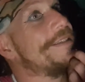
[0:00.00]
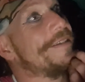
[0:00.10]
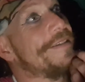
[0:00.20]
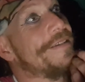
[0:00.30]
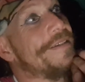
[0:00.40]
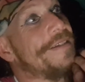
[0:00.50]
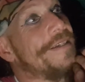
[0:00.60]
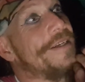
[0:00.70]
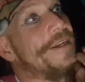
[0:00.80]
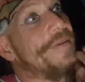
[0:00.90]
done
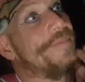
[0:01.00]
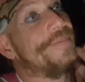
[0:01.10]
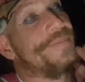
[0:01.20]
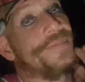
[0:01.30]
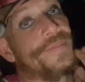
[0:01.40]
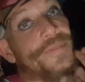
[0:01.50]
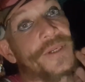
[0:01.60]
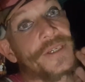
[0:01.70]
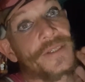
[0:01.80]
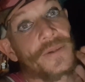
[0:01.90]

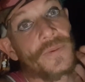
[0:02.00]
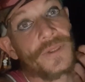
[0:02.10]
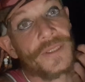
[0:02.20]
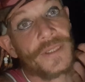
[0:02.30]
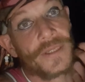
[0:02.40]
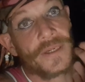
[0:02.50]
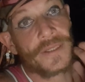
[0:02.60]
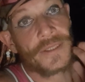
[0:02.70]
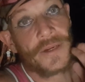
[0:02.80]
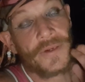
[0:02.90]
because I was just
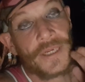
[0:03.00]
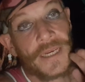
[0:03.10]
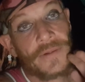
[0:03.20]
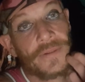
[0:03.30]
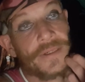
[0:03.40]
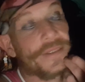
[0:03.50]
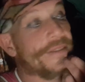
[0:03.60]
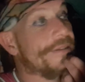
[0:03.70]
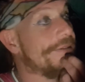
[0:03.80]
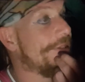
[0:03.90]
like zoning out, like
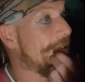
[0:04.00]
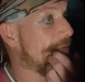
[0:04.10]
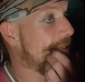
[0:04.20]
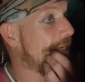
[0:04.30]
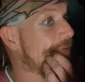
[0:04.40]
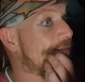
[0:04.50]
a little synth